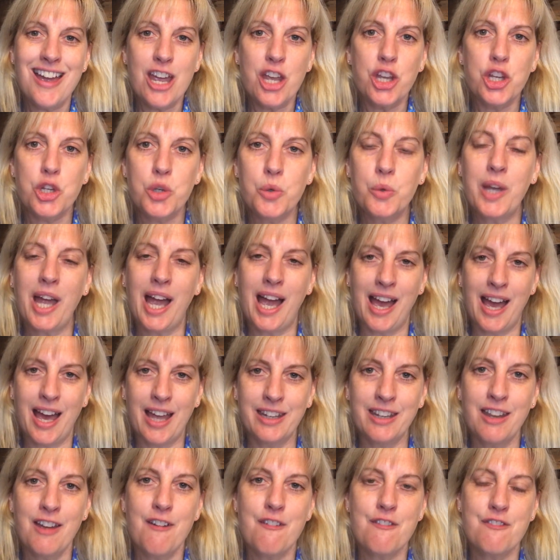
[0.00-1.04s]
you
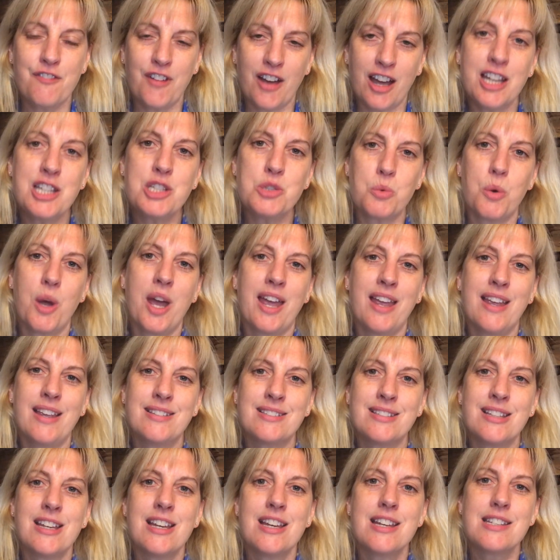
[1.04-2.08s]
can find
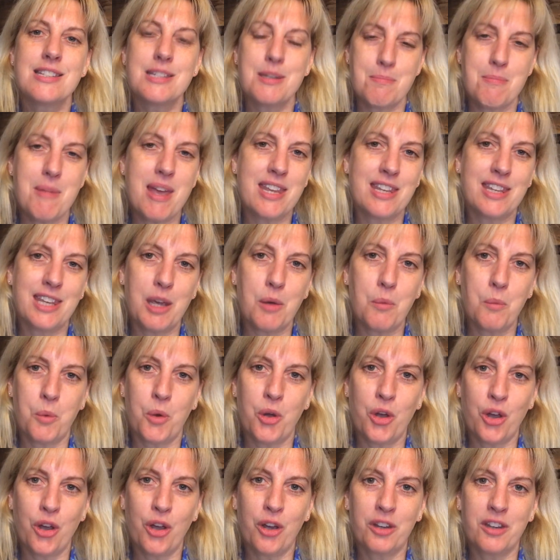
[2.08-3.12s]
ways to make it
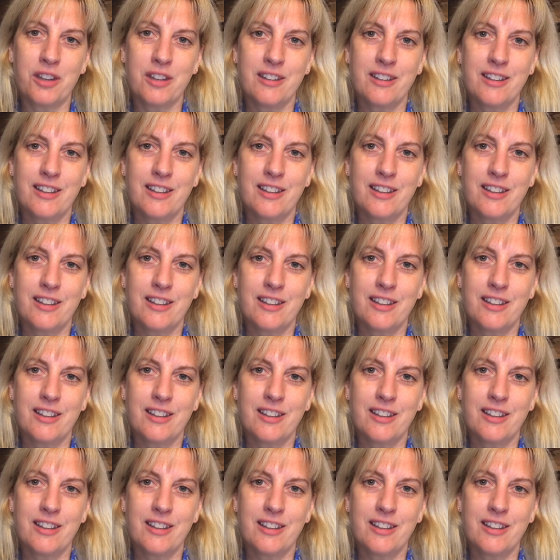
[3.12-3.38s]
work.